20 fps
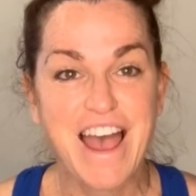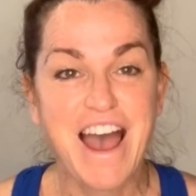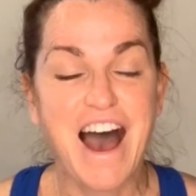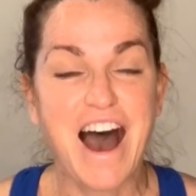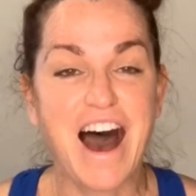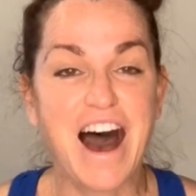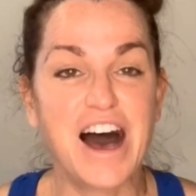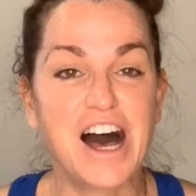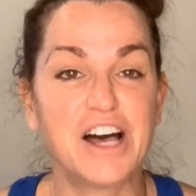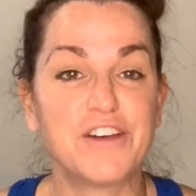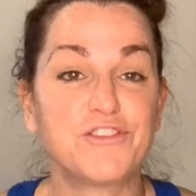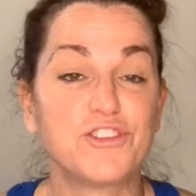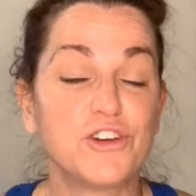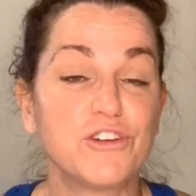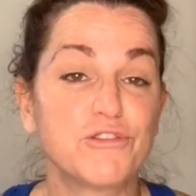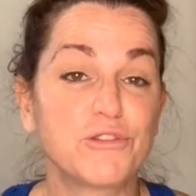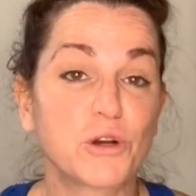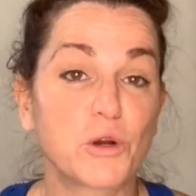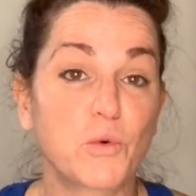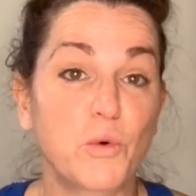If you have
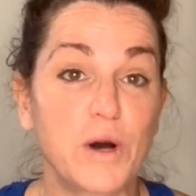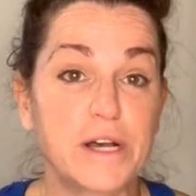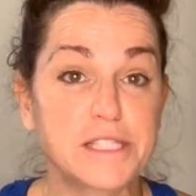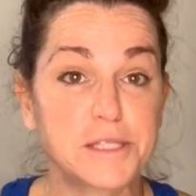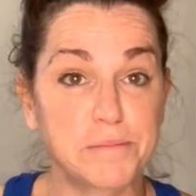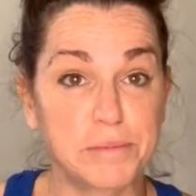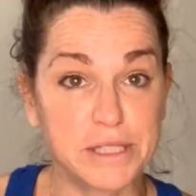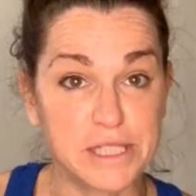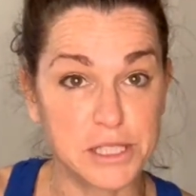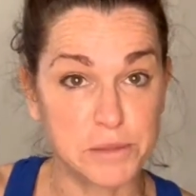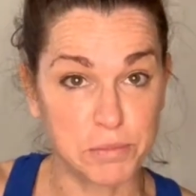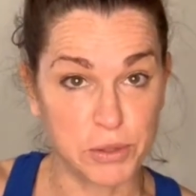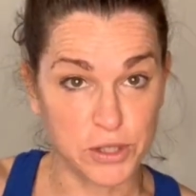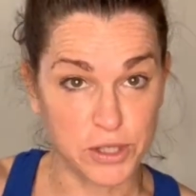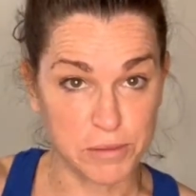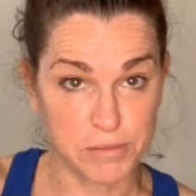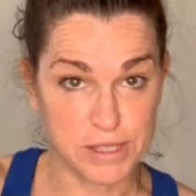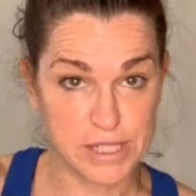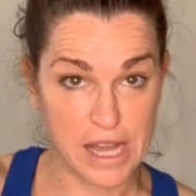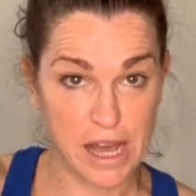requests, please put
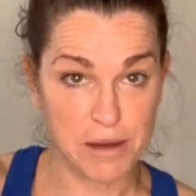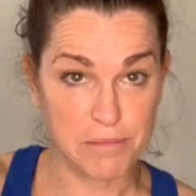them down